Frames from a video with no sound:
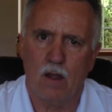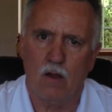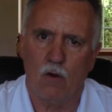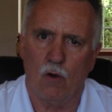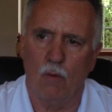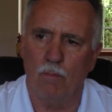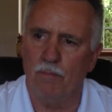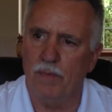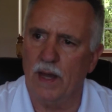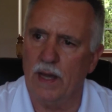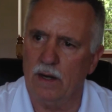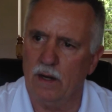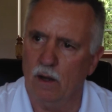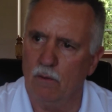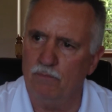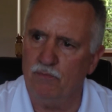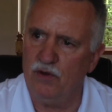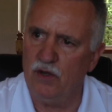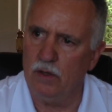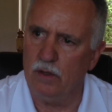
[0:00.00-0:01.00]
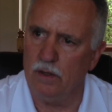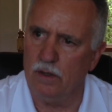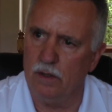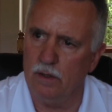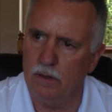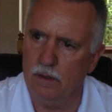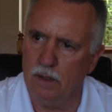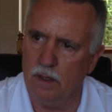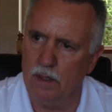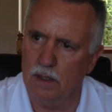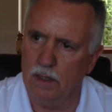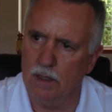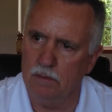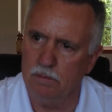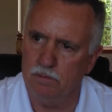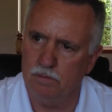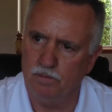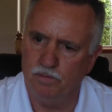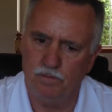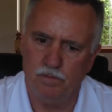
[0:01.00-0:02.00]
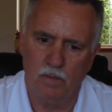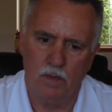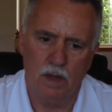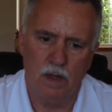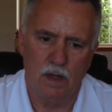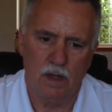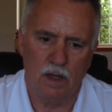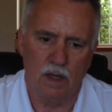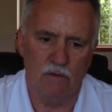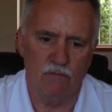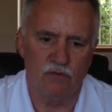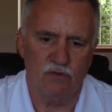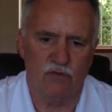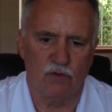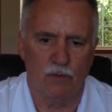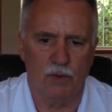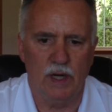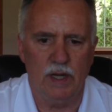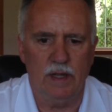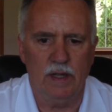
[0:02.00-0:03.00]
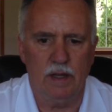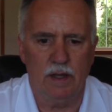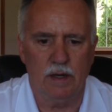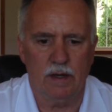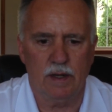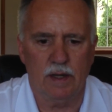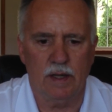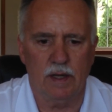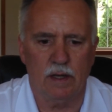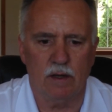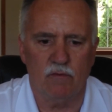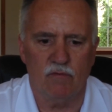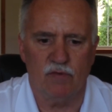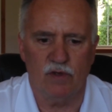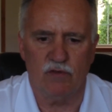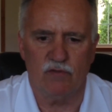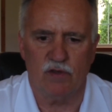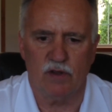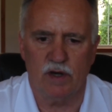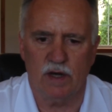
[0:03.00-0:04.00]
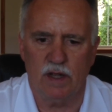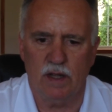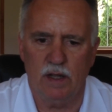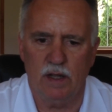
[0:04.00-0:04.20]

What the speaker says: hope that helps you, and give us a ring. And again, visit